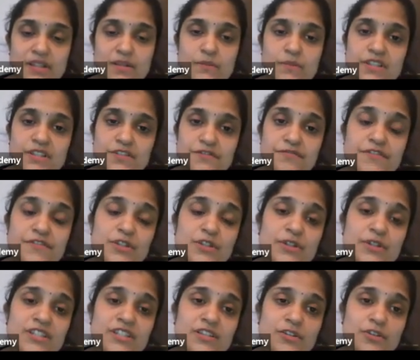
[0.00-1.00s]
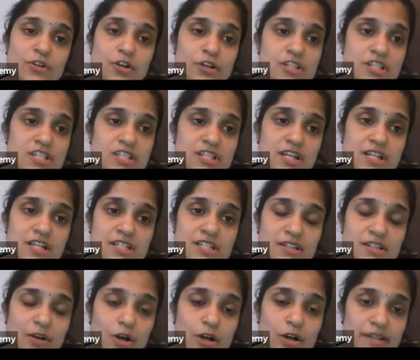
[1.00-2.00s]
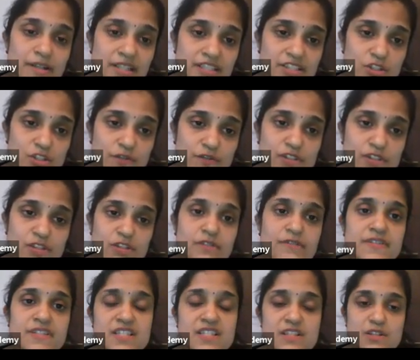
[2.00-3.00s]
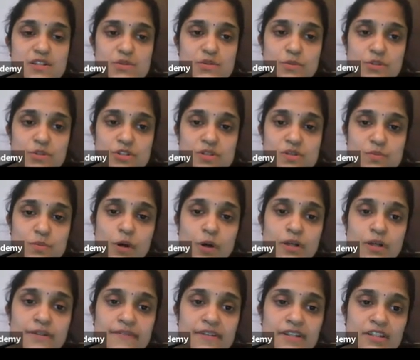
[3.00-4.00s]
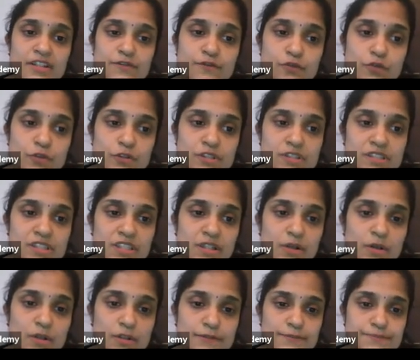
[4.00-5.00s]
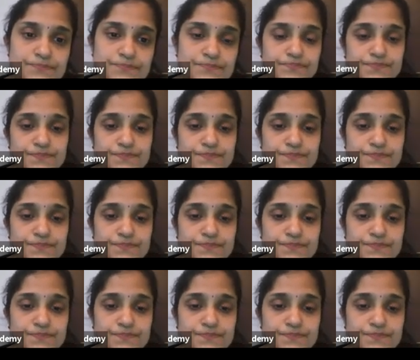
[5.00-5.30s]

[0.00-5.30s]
But if we look at a cross charge in the context of services, which is what we are focusing on,